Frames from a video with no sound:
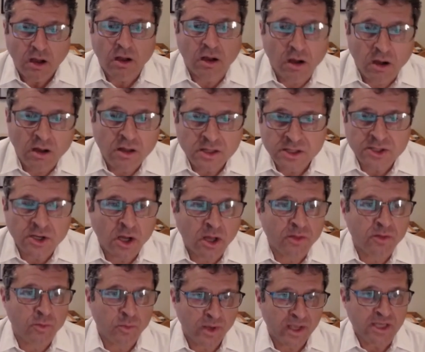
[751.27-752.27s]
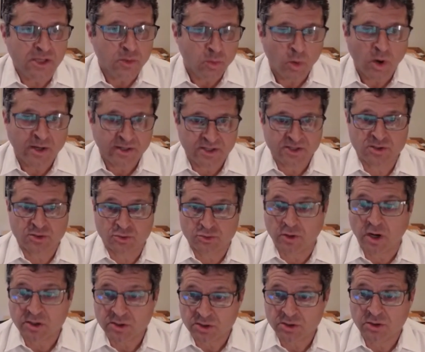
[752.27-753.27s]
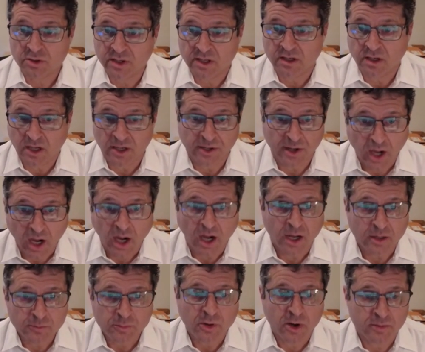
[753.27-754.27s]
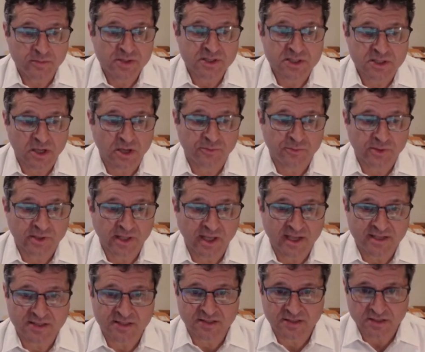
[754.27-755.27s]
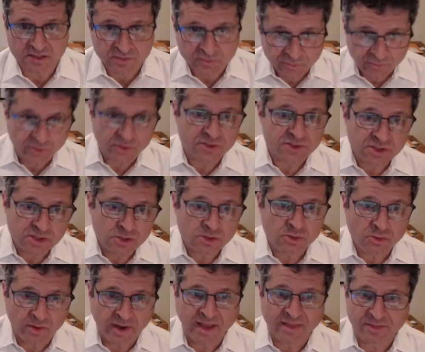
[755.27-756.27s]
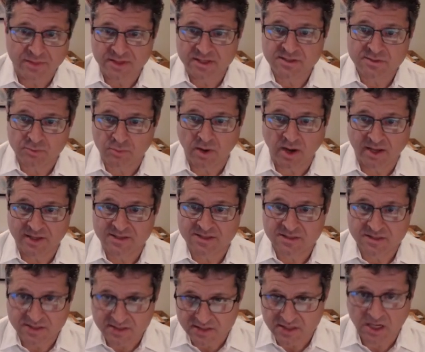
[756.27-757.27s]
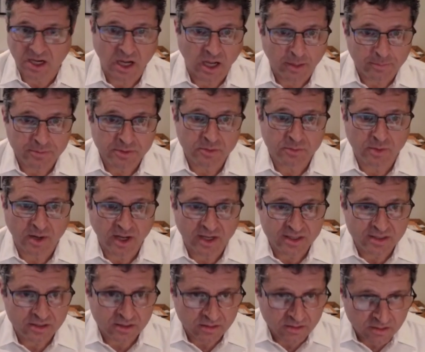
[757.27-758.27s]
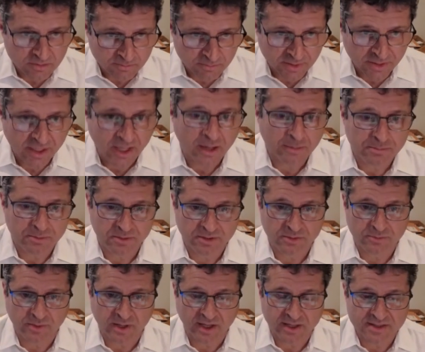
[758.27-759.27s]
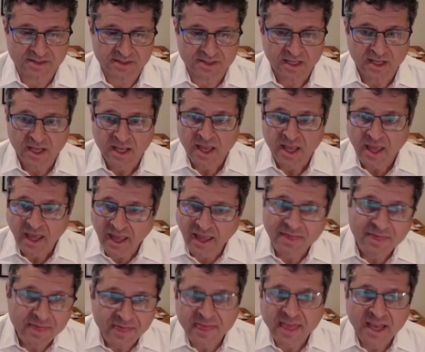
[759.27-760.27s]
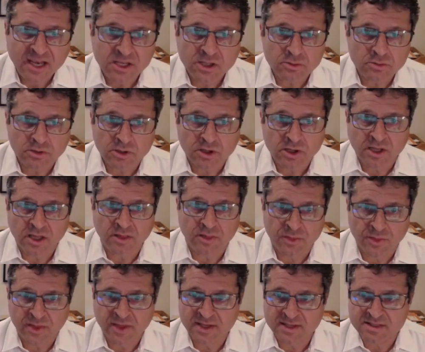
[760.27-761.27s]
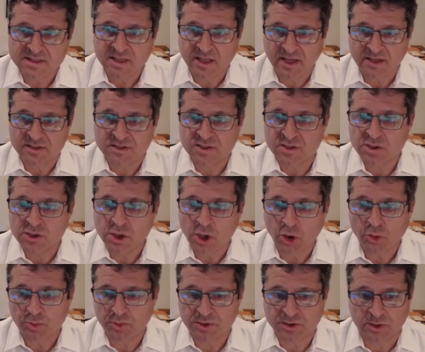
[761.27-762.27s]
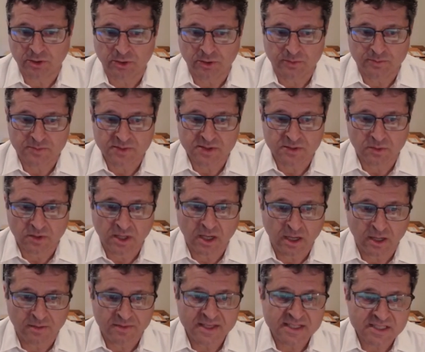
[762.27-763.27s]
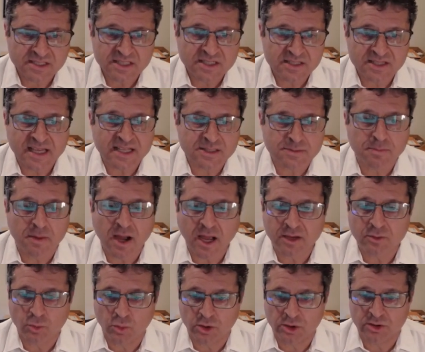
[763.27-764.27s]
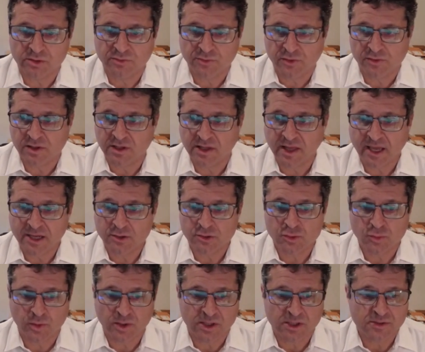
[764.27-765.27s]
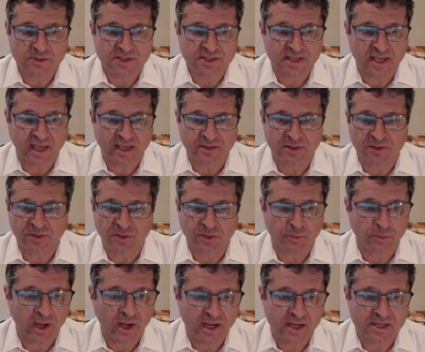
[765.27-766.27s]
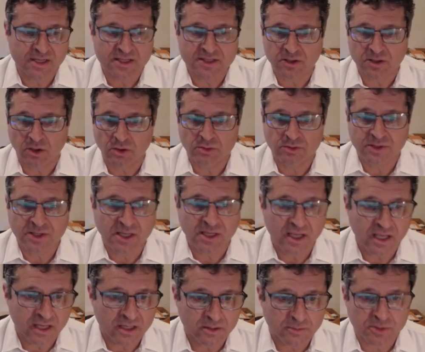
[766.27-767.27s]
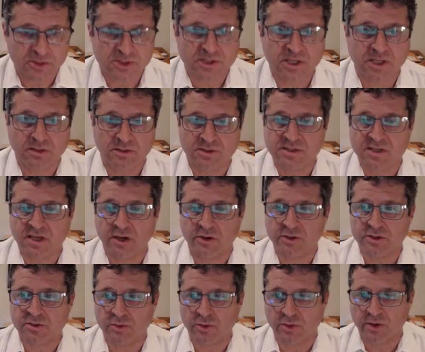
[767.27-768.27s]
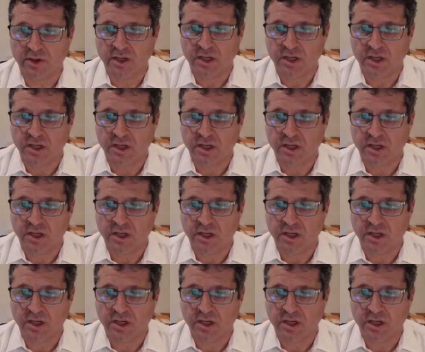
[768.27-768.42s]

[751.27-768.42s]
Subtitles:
All in all, the way you want to structure an on-premise software license is first you grant these rights, these copyright monopoly rights. And then you look at things like scope terms. That's my word for the language where you say that the right is only in a particular territory,